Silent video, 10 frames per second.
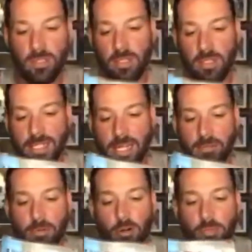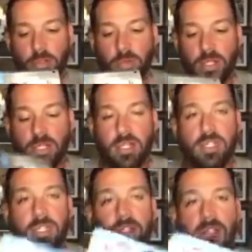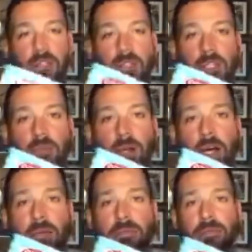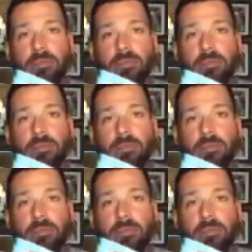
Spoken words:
It's like a purple with a clear on the bottom.